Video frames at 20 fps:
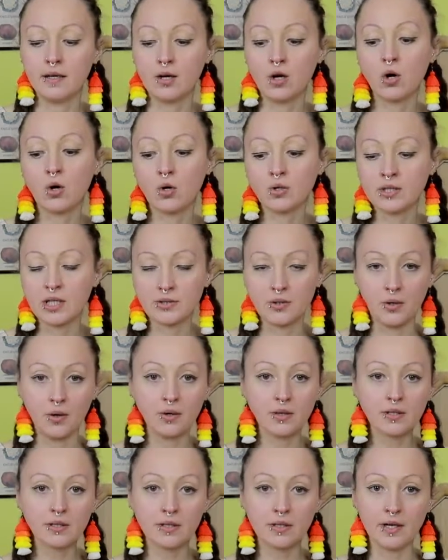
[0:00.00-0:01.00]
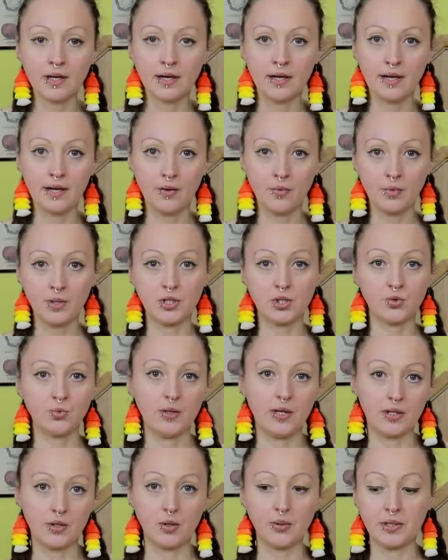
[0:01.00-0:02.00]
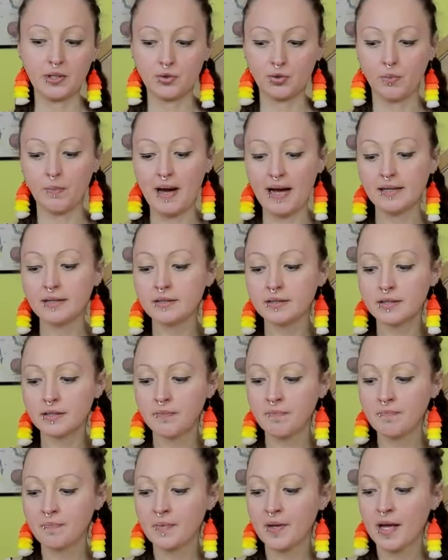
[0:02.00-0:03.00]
coconut oil, which we are going to melt,